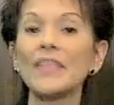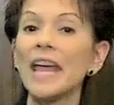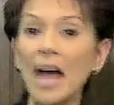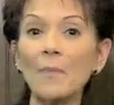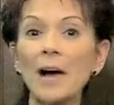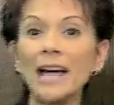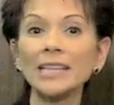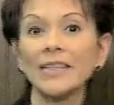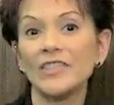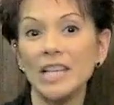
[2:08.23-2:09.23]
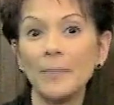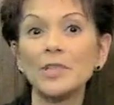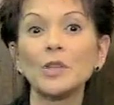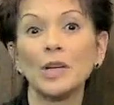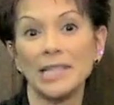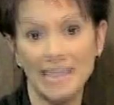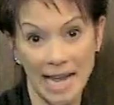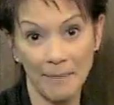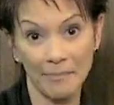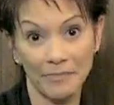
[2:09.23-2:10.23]
The Alpine lives up to its
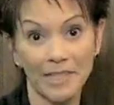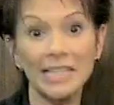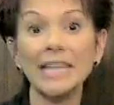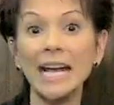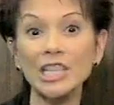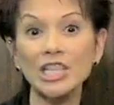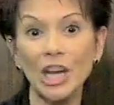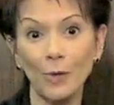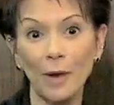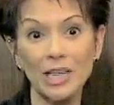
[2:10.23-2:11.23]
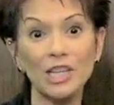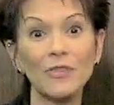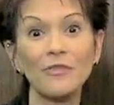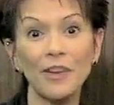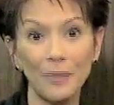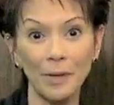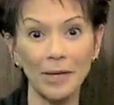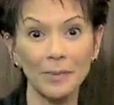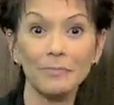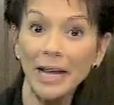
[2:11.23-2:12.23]
name, the next generation fifth
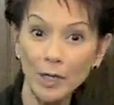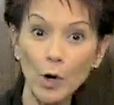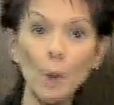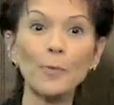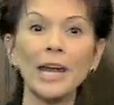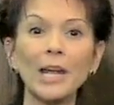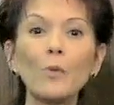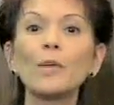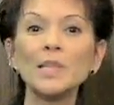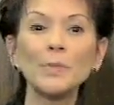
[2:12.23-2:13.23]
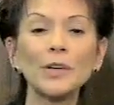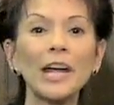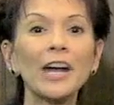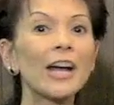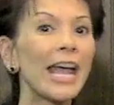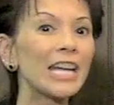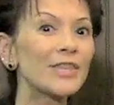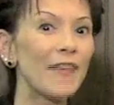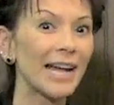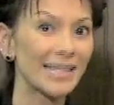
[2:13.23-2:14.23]
wheel, by incorporating Whisper Air
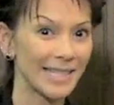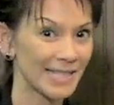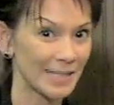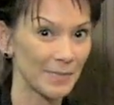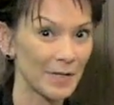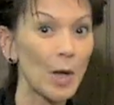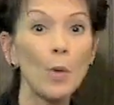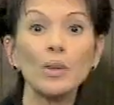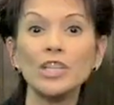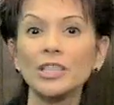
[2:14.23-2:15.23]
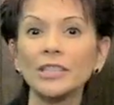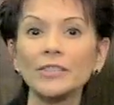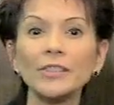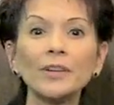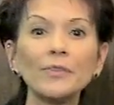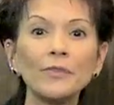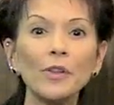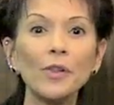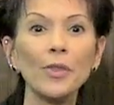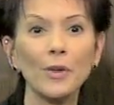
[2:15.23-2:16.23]
HVAC systems, which deliver a
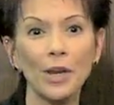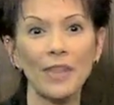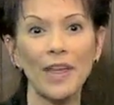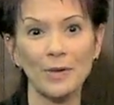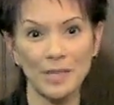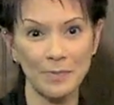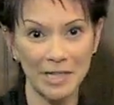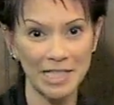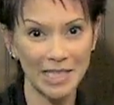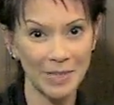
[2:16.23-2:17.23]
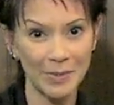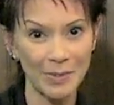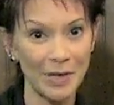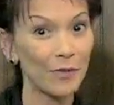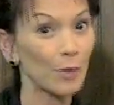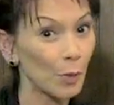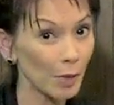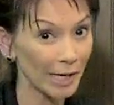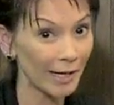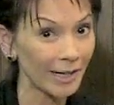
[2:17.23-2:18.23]
full 30,000 BTUs of
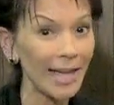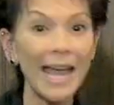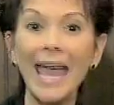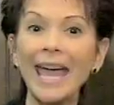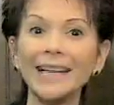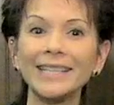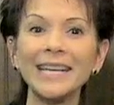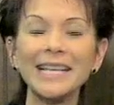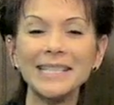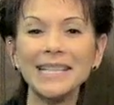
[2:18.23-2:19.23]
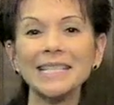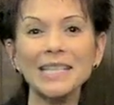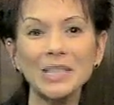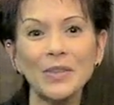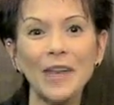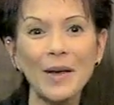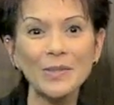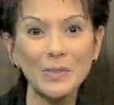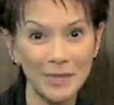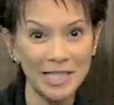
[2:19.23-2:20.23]
cool air and
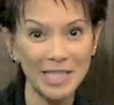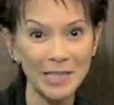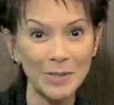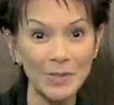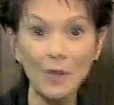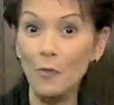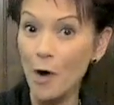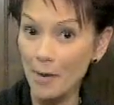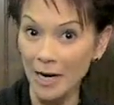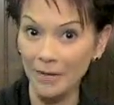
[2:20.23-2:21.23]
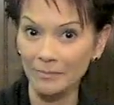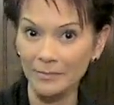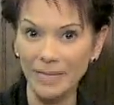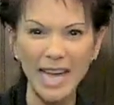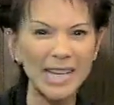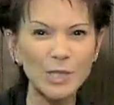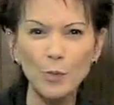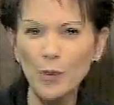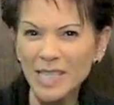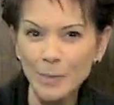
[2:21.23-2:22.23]
62,000 BTUs of warm air. And it's
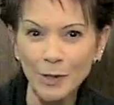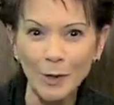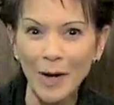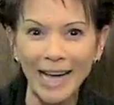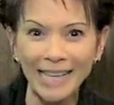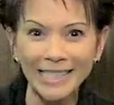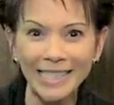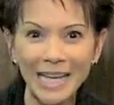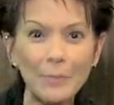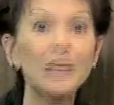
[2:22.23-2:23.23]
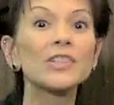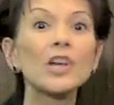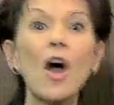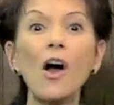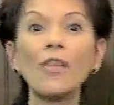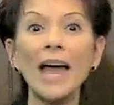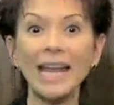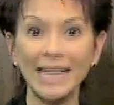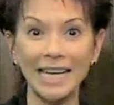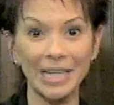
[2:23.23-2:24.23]
whisper quiet because all
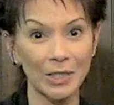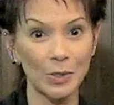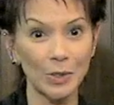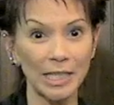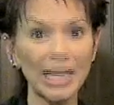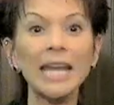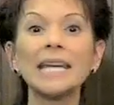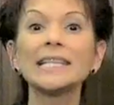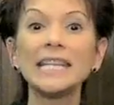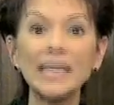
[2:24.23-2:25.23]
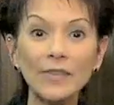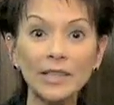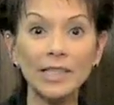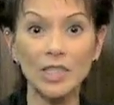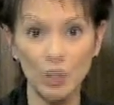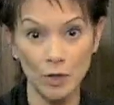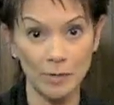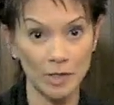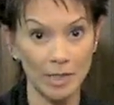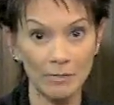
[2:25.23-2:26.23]
that heating and cooling is evenly
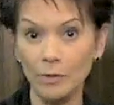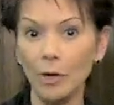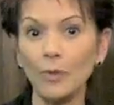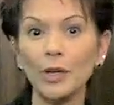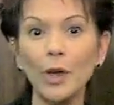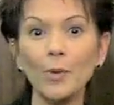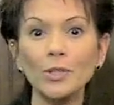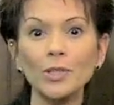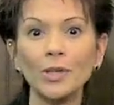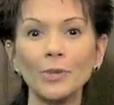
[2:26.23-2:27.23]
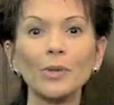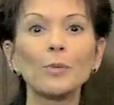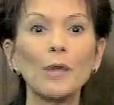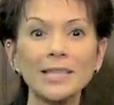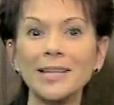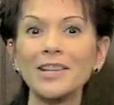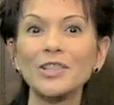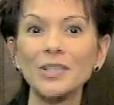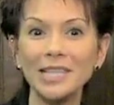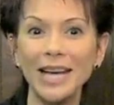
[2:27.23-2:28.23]
distributed throughout the coach with
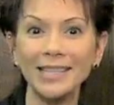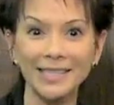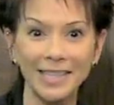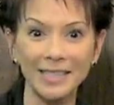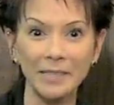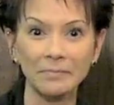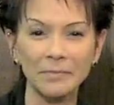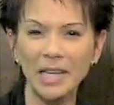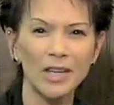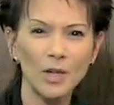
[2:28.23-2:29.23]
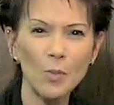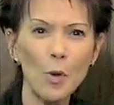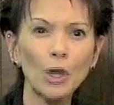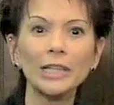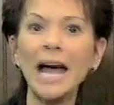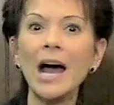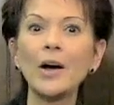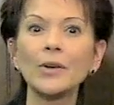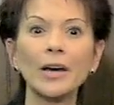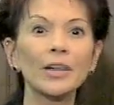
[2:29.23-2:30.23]
residential style ducting. No more
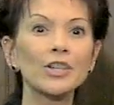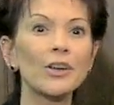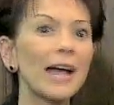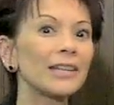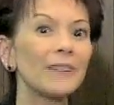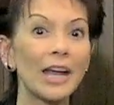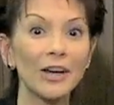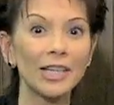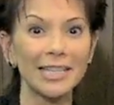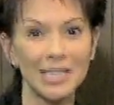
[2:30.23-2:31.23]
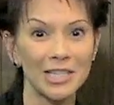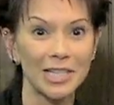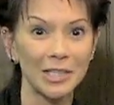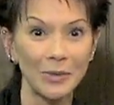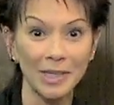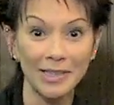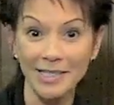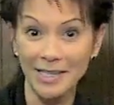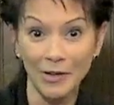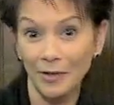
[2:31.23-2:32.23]
loud, unattractive air conditioning unit in the
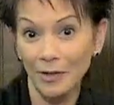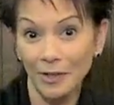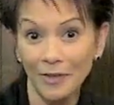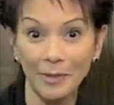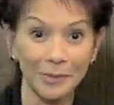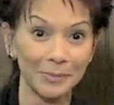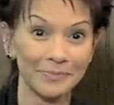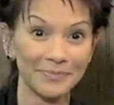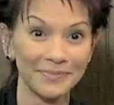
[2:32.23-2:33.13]
center of your living room.